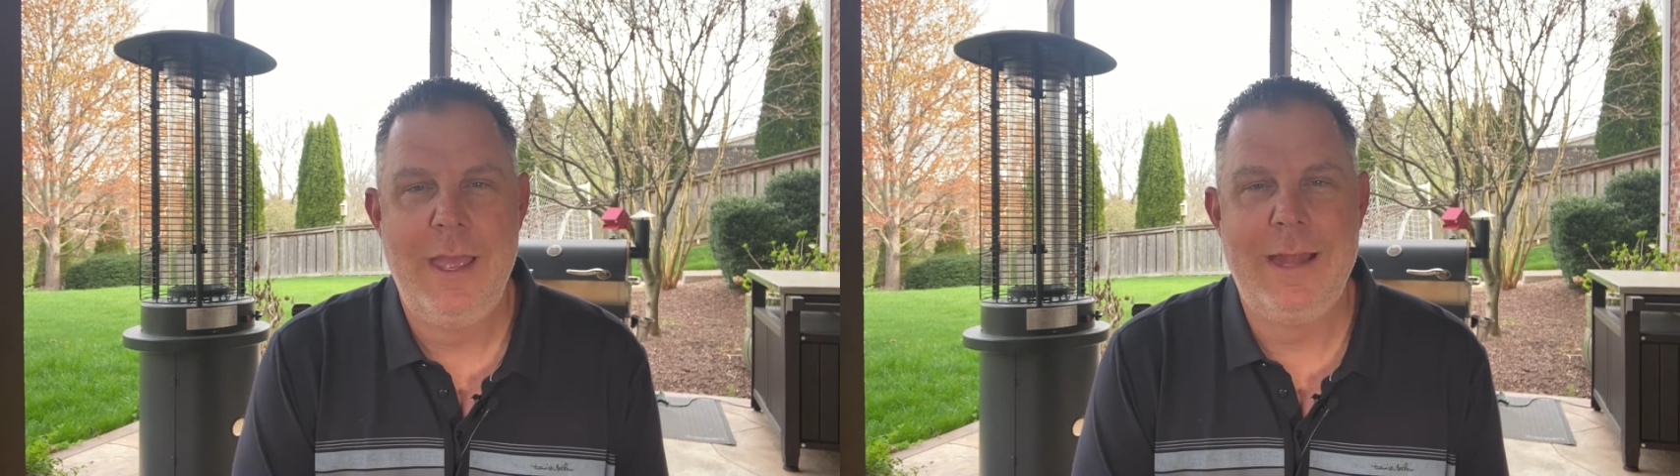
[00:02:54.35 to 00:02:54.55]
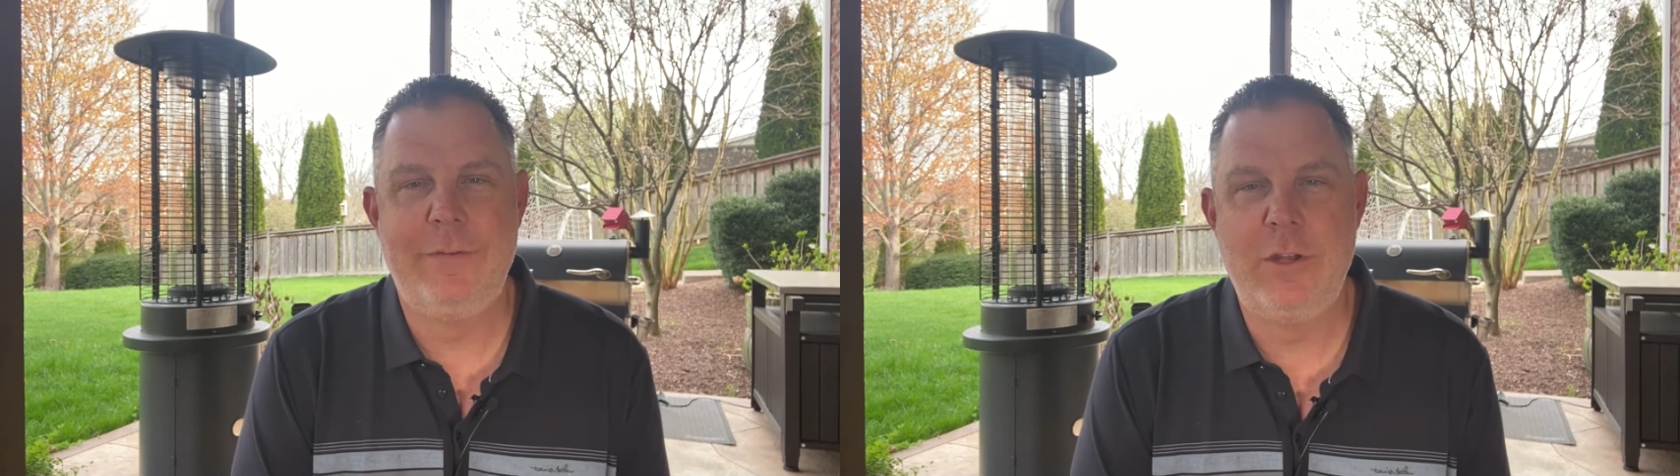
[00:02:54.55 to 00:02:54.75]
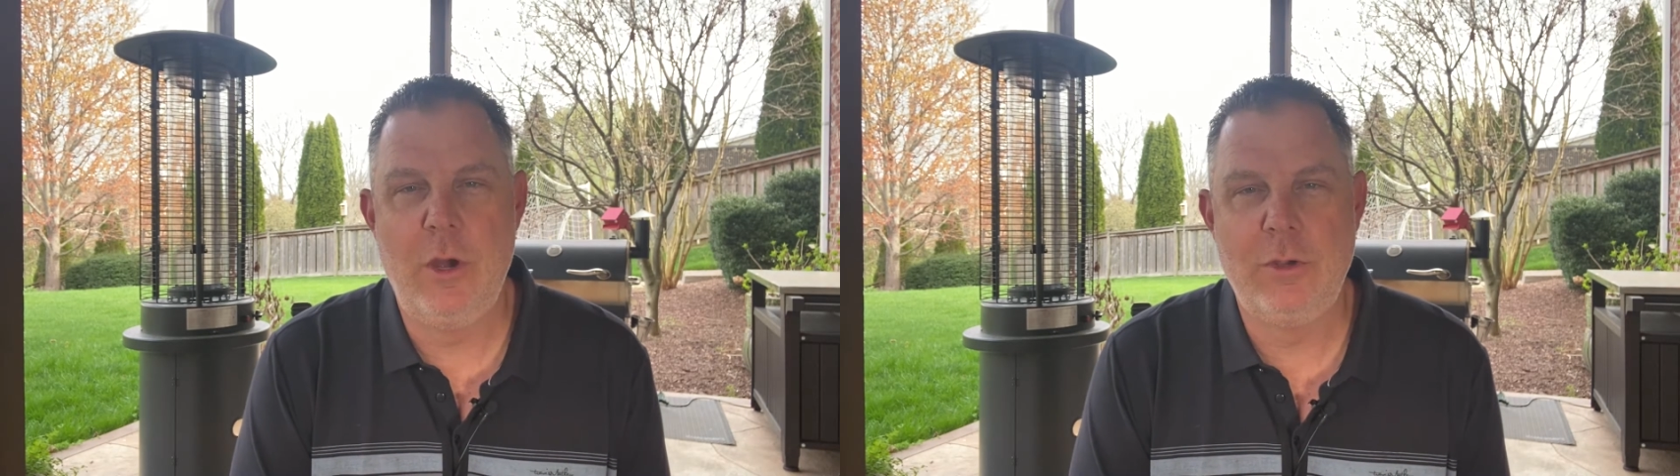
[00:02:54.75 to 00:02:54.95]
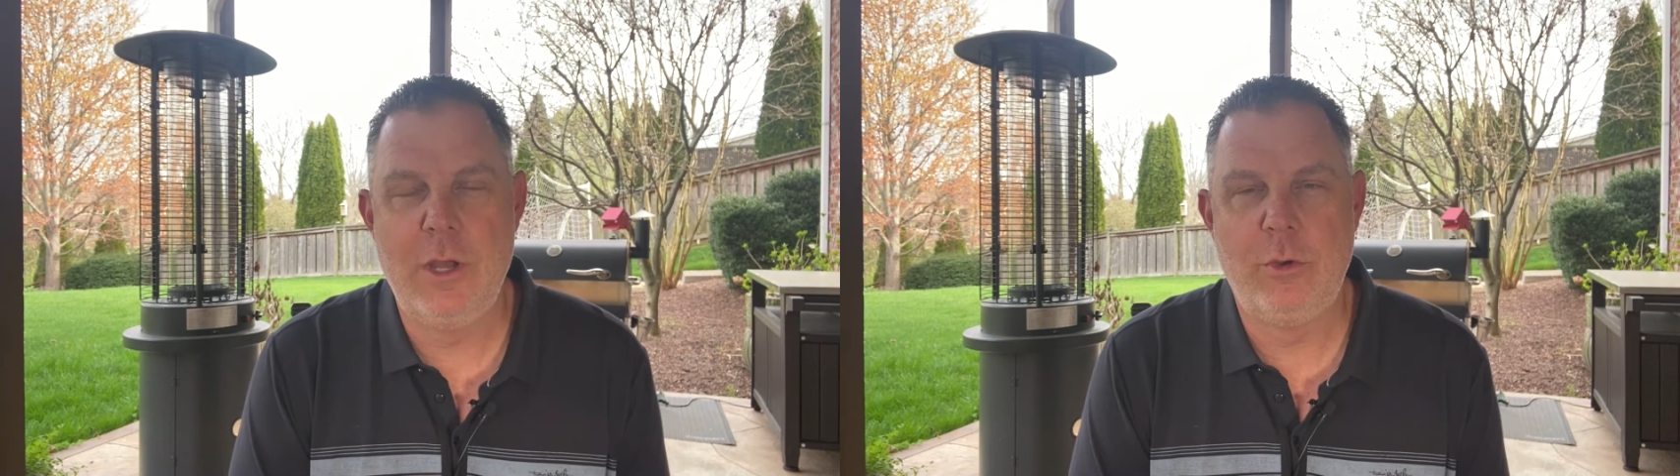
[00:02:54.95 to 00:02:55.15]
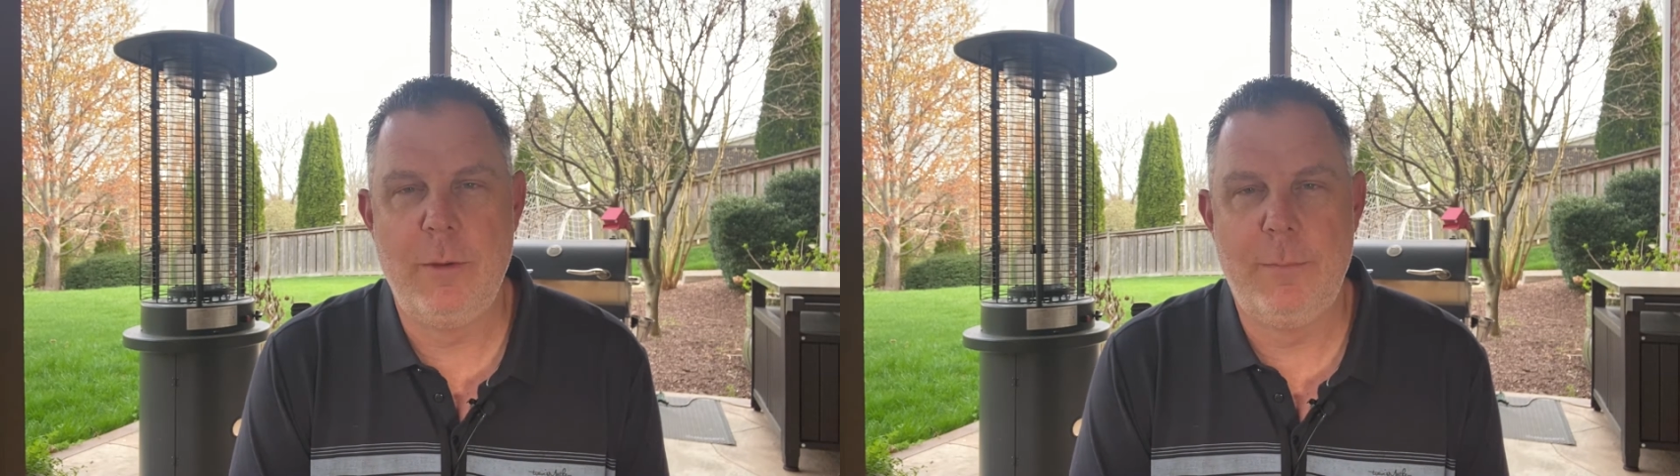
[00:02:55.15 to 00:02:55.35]
And if you don't
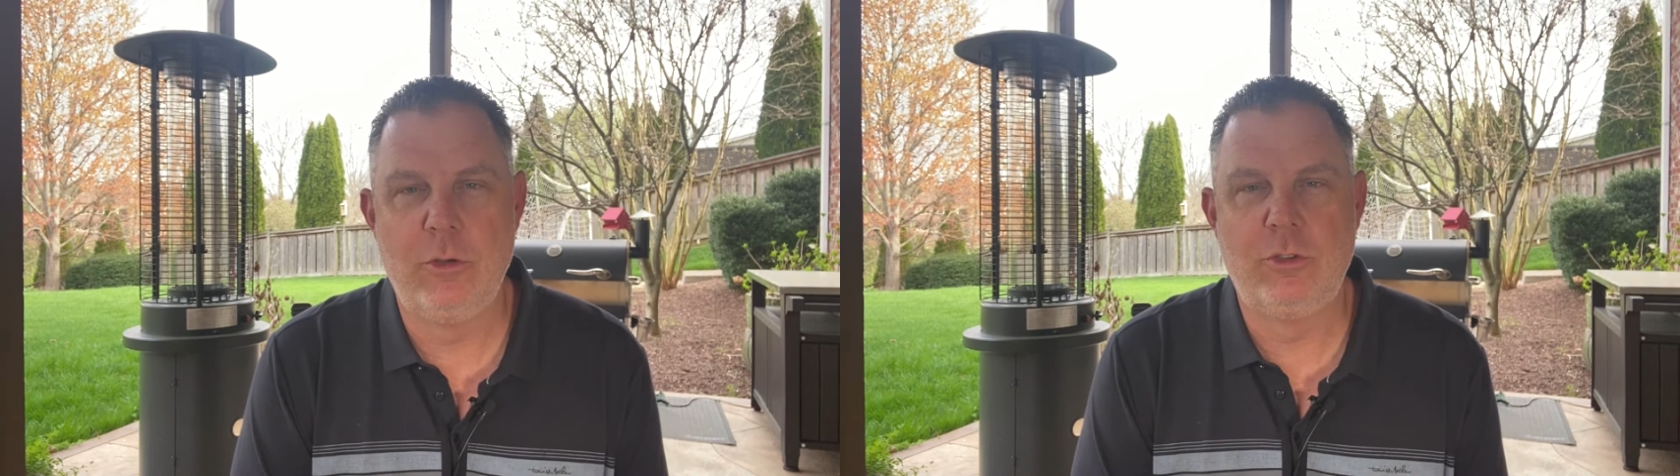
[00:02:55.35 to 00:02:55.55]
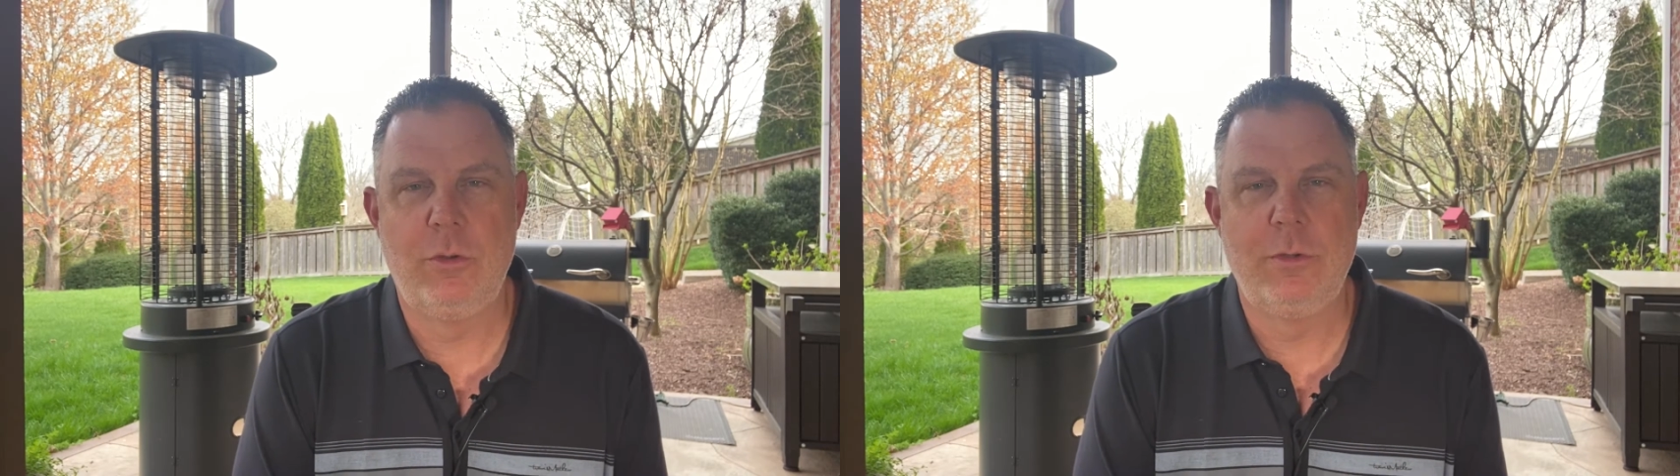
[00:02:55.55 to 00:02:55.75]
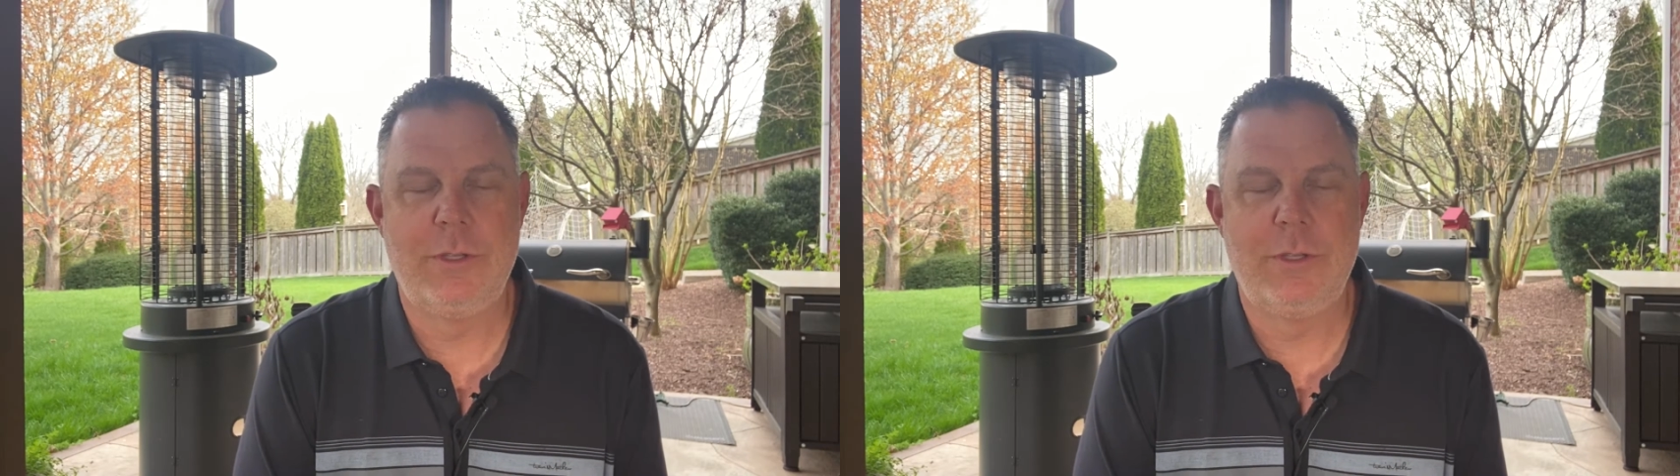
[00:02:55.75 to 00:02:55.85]
go commercial,